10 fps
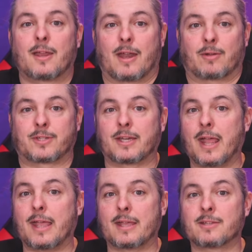Now,
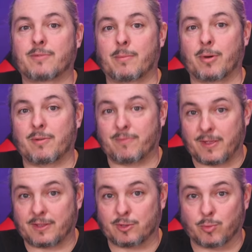today is February
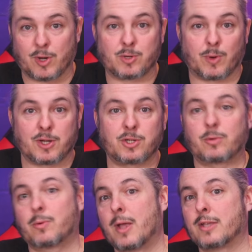5th,
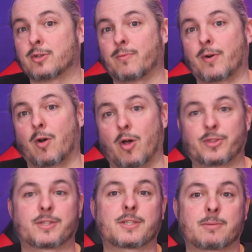2022. So far, all the
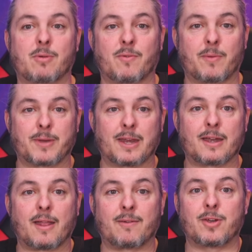systems I've updated
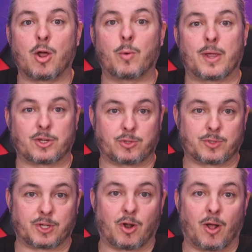had no
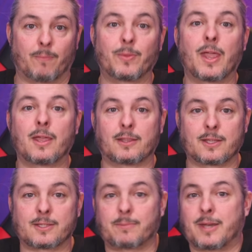issues at all.
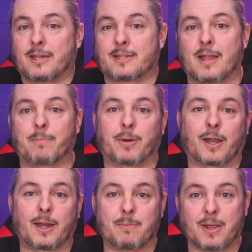This update does not bring
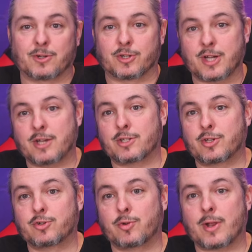any major changes
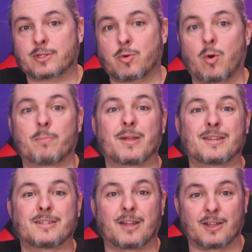to TrueNAS Core,
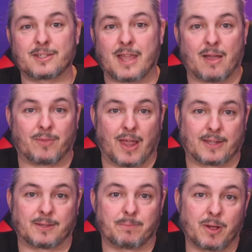but does have
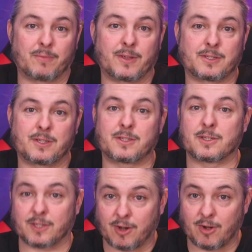lots of bug fixes,
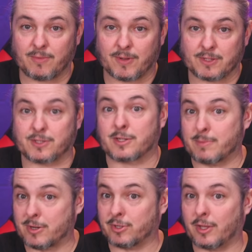security fixes
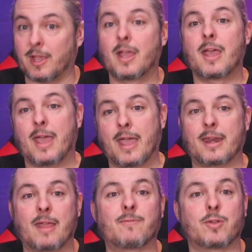especially, and
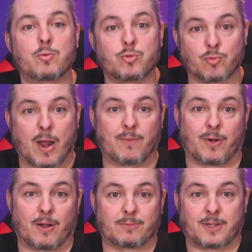a few driver
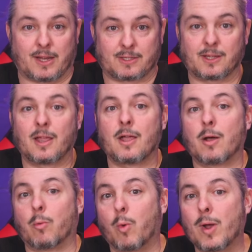updates.
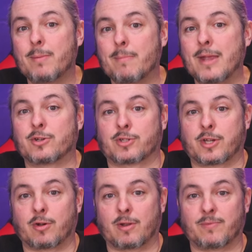One major
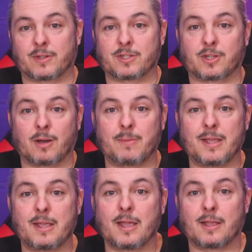security fix is going to
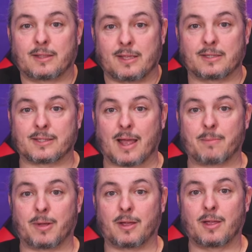be the
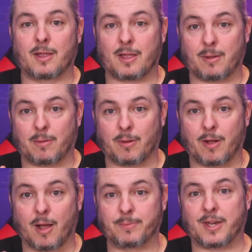Samba
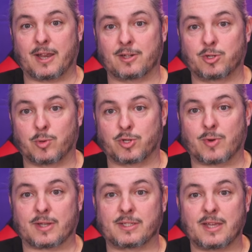update to
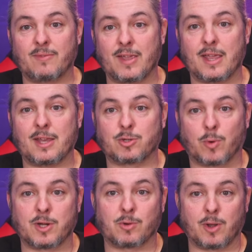address CVE
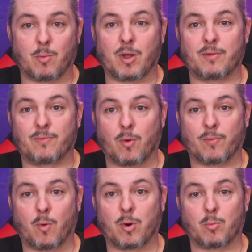2021
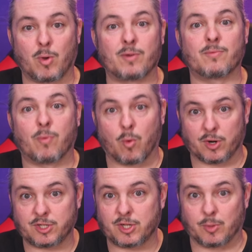
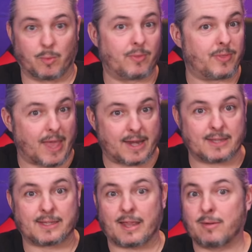44142. That
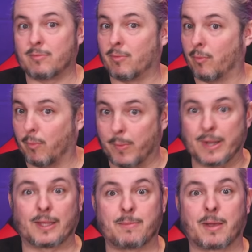is a
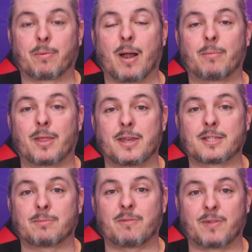really big problem that needs
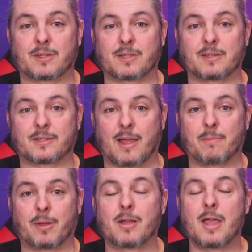to be fixed in
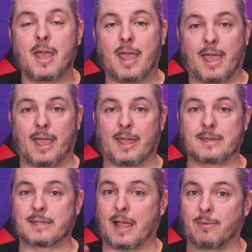Samba.
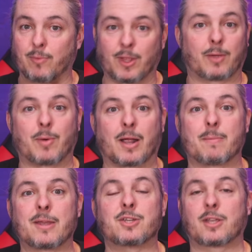And I really
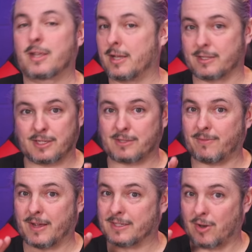recommend, because this
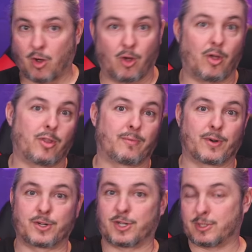affects all the
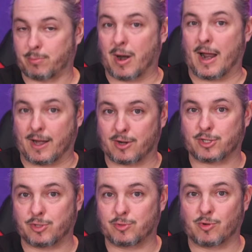versions prior
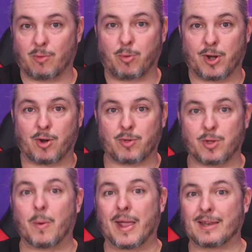to 12.0
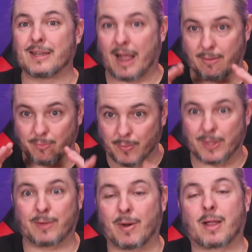U8, I
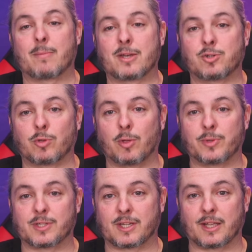really recommend you load
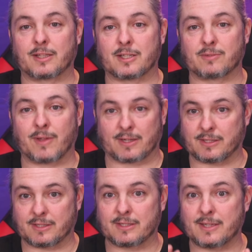this and get this fixed.
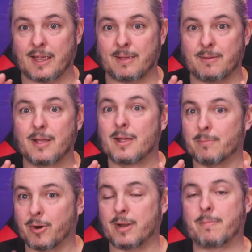This is a
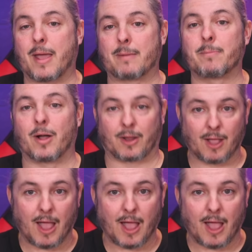pretty bad bug.